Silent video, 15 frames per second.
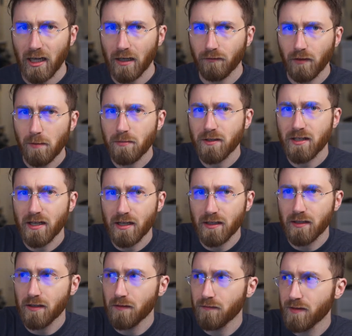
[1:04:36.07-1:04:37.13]
kind of
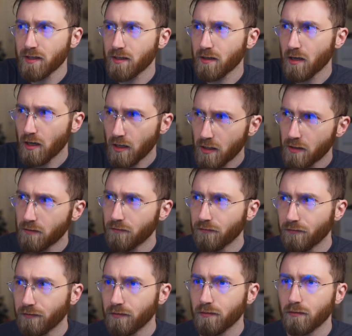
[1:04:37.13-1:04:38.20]
representatives of